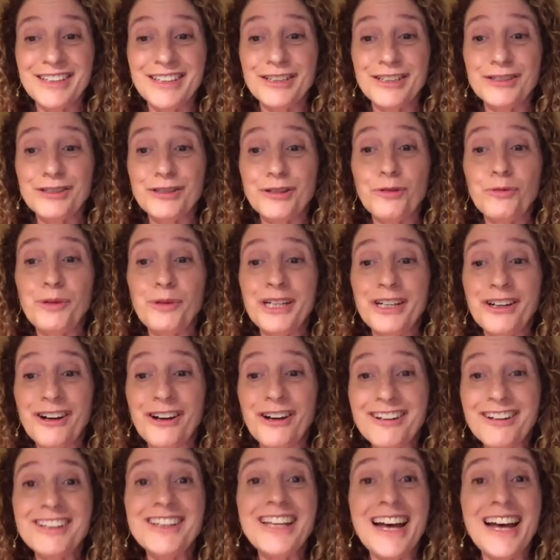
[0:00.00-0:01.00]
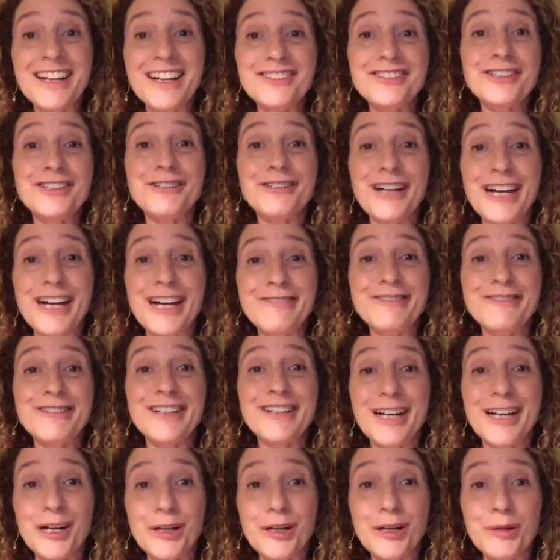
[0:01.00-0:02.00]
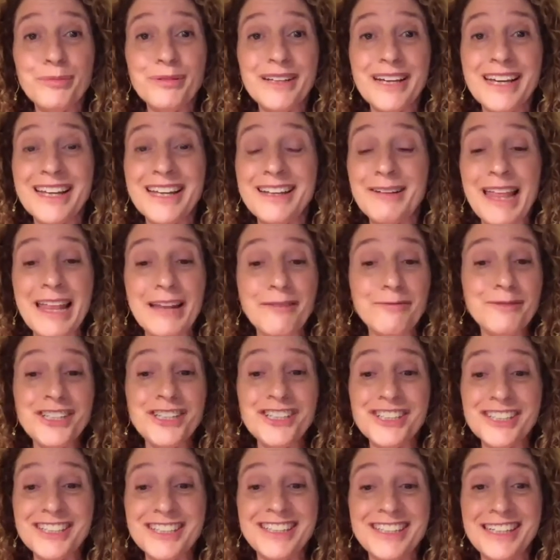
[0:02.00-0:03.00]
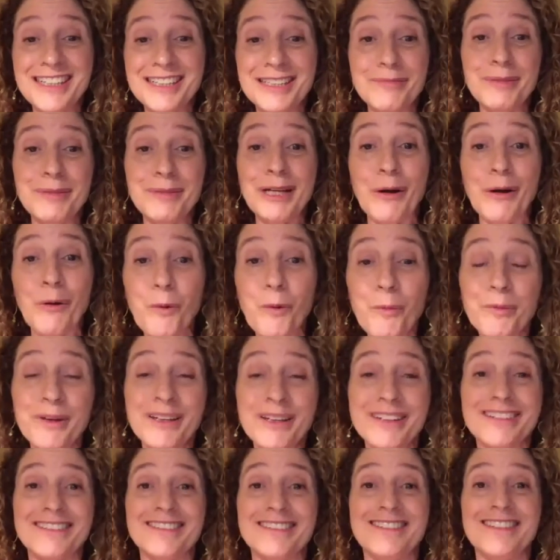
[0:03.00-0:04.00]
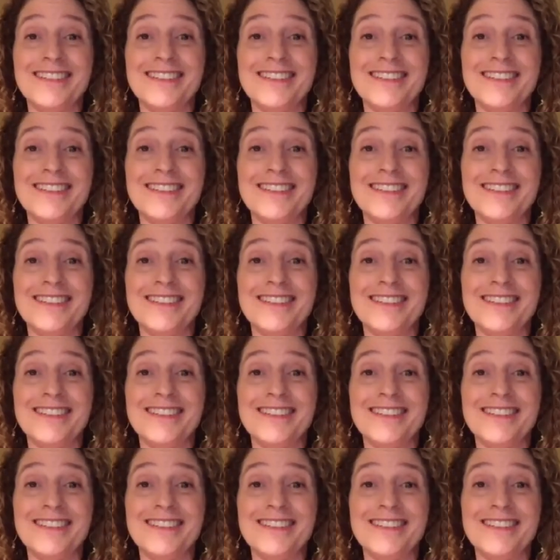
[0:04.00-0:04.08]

So we are allowed to cry for help, and then we just need to be open